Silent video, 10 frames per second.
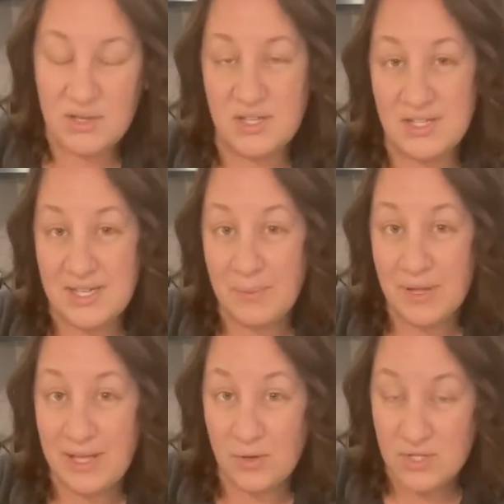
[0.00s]
typically
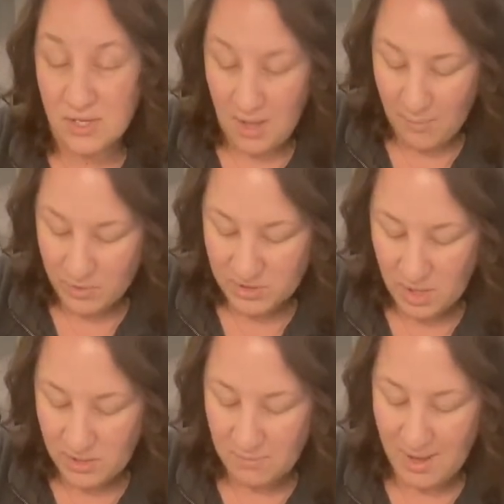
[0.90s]
used to a lot more
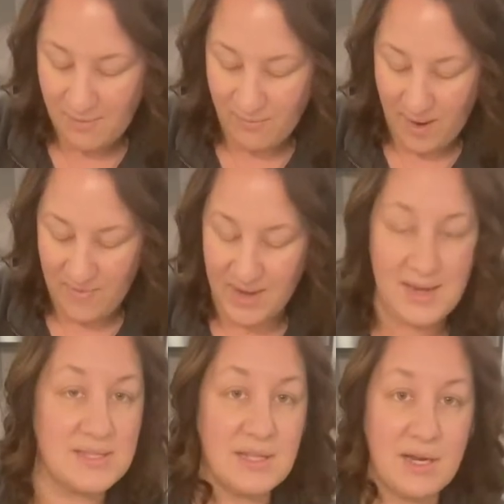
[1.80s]
salt, you may find that it
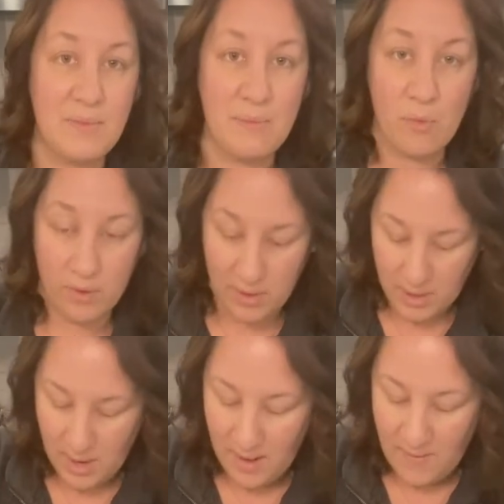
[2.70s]
needs a little bit more.
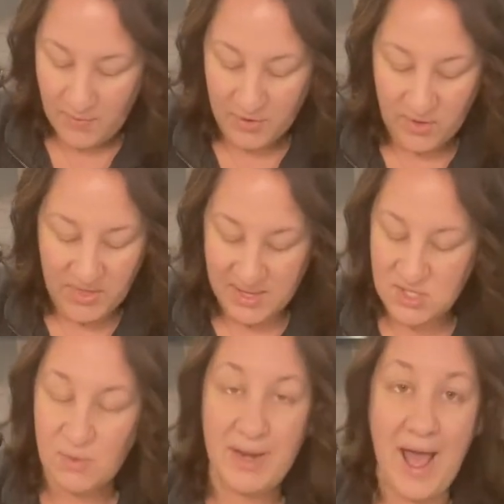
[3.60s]
The good thing is you
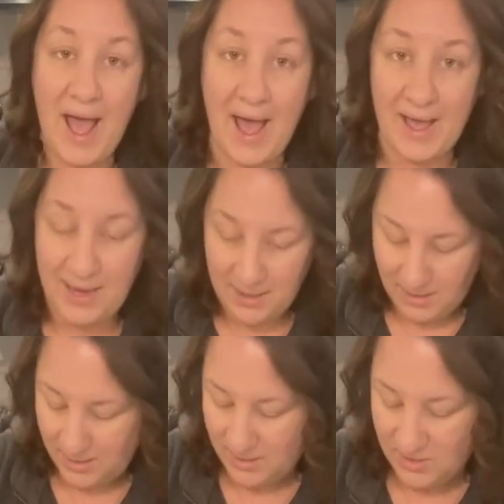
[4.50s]
can add
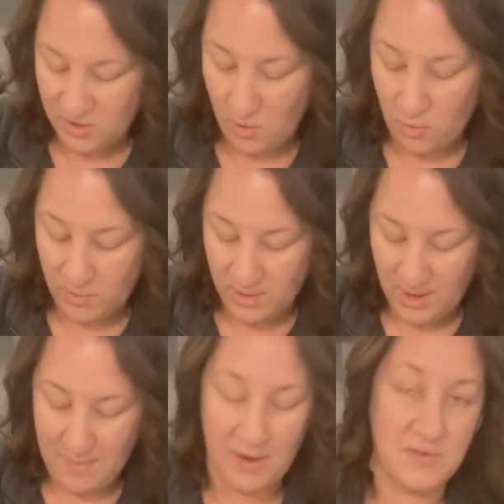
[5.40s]
your own
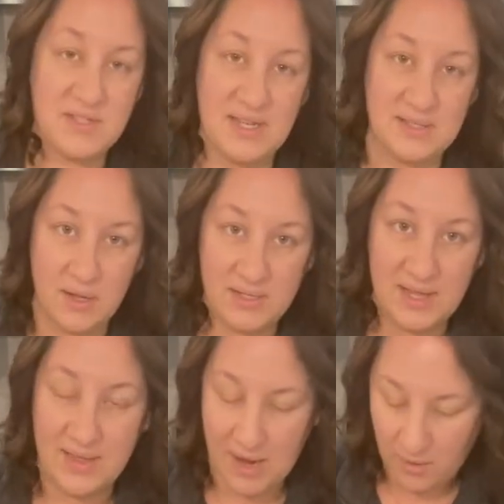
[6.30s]
amount of sea salt in
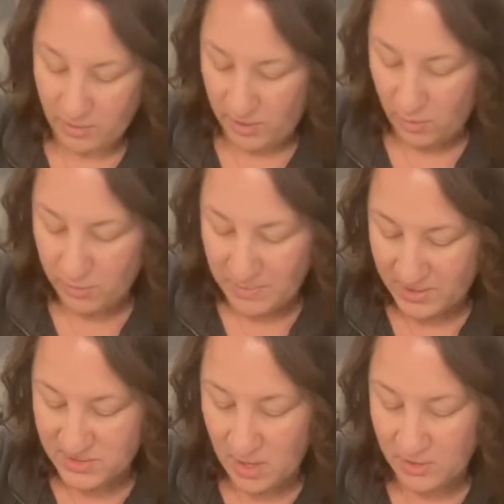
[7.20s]
there or your own amount of
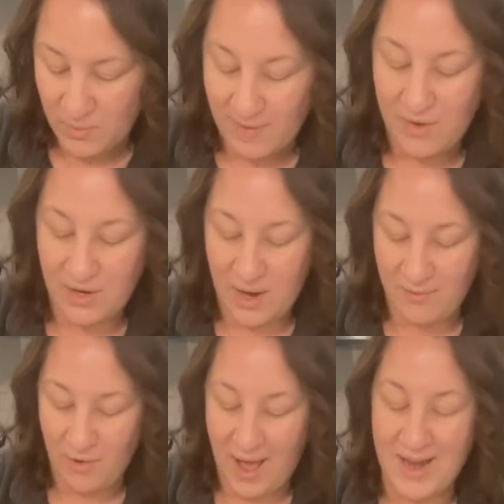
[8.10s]
salt, whatever you kind of
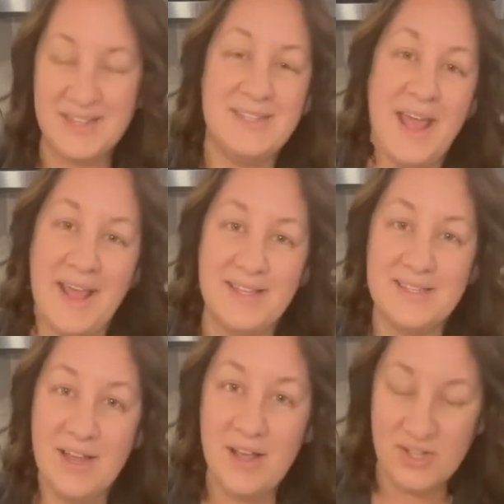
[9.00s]
add it to
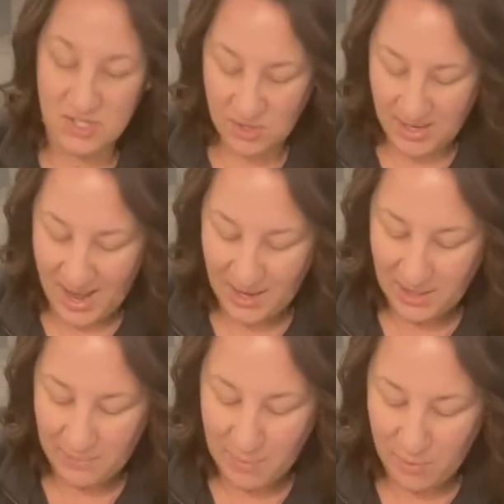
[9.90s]
taste. So you can add a
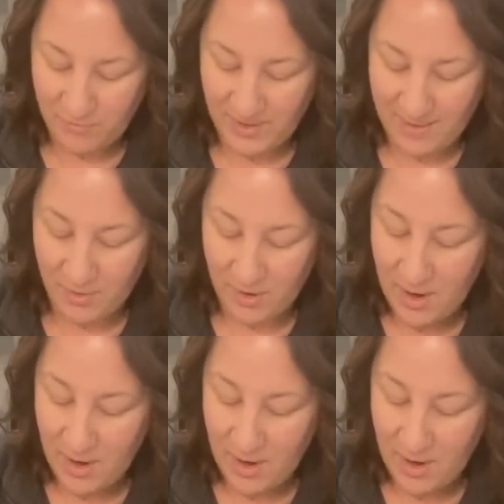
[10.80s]
little bit more flavor